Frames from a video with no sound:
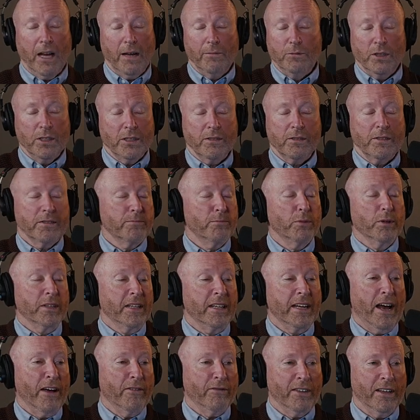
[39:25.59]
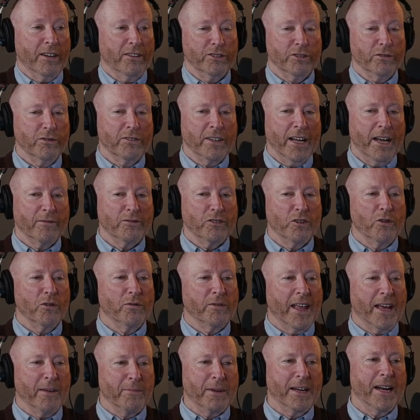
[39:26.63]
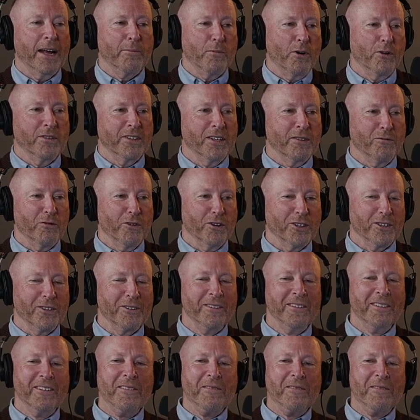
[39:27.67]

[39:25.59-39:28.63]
I'm just putting it out there. You don't have to own that, but I'm owning it for you.